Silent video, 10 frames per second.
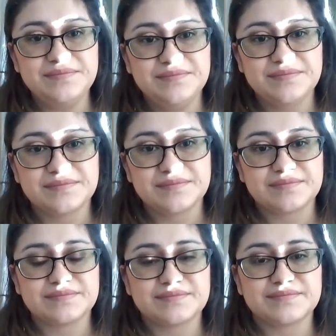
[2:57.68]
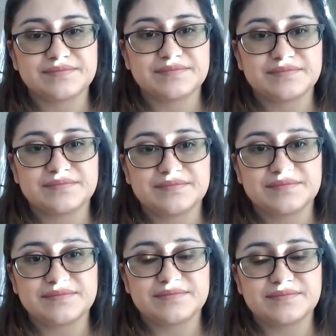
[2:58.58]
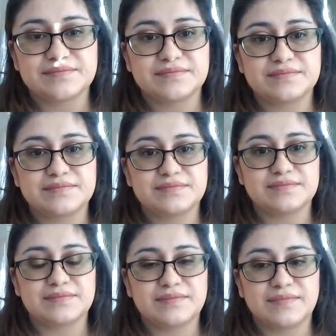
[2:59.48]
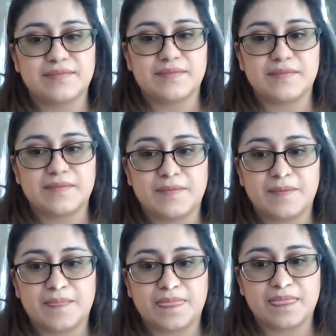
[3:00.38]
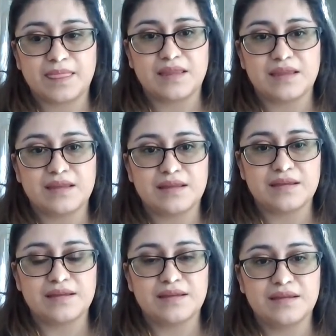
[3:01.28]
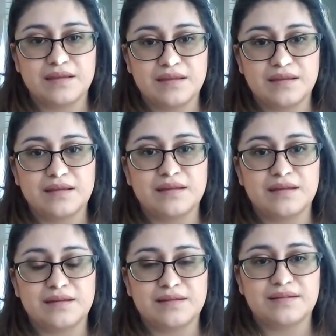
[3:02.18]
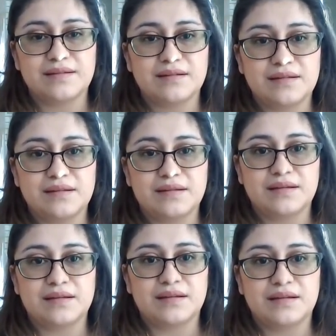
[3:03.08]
(silent)